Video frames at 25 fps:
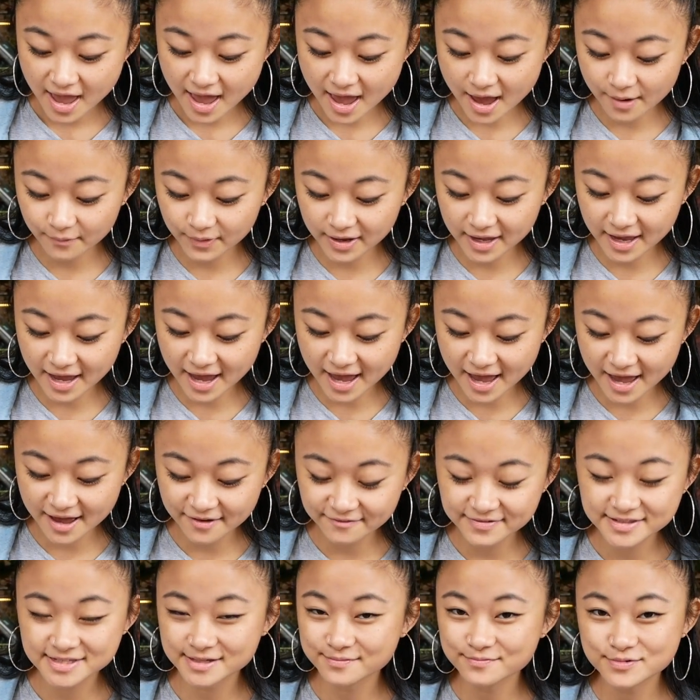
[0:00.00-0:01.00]
and we
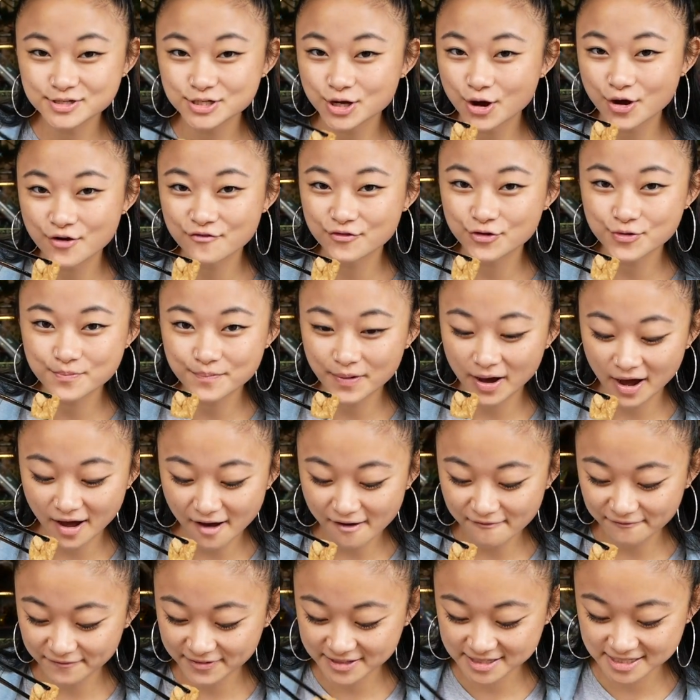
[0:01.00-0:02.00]
have some tofu
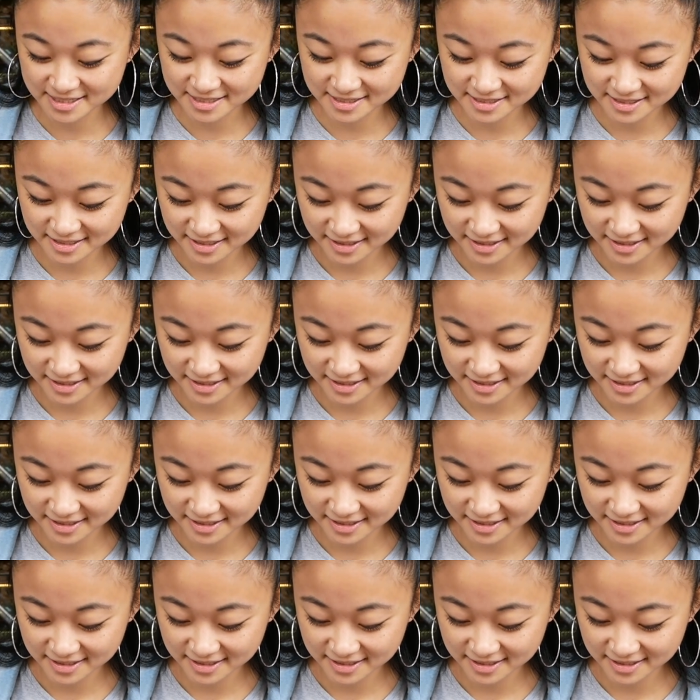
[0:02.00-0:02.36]
puffs.